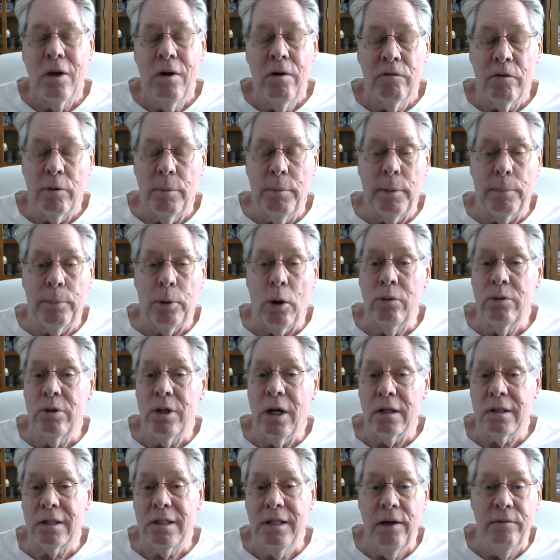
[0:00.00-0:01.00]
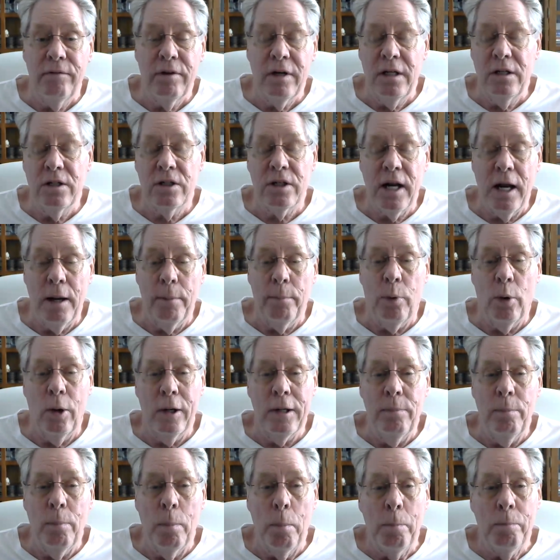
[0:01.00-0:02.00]
From a productivity
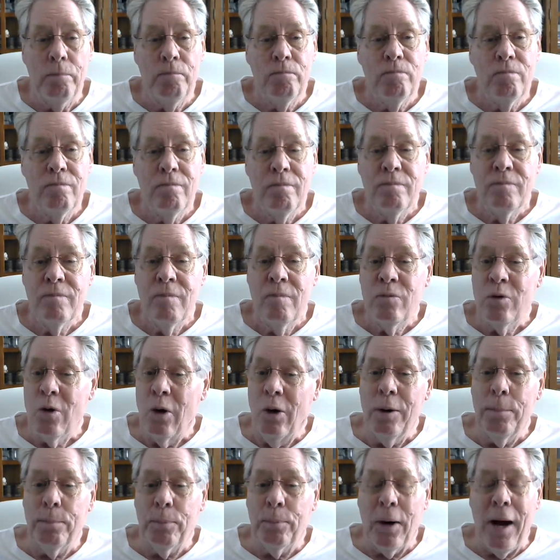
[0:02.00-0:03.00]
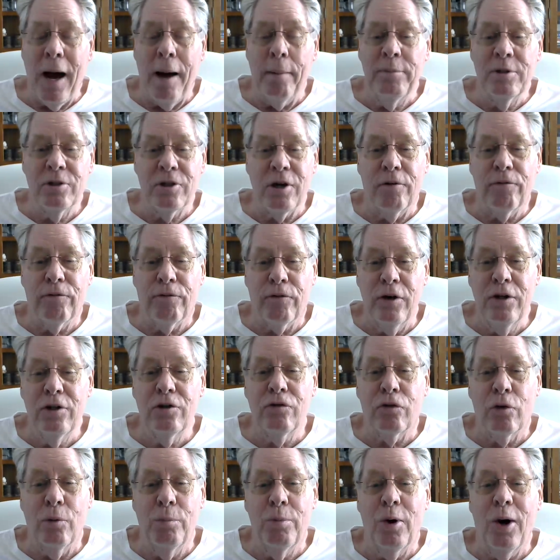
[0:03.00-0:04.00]
standpoint. The only problem is our friends
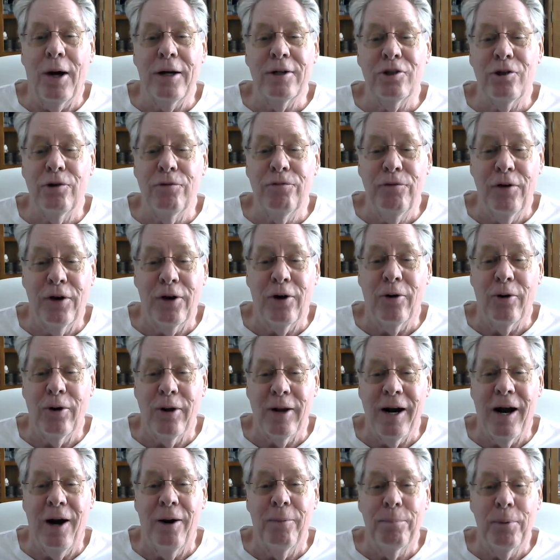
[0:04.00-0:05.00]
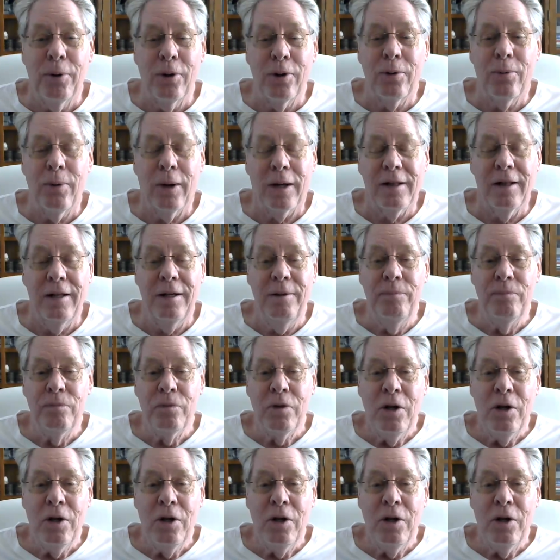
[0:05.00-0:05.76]
from Russia figured it out pretty quickly.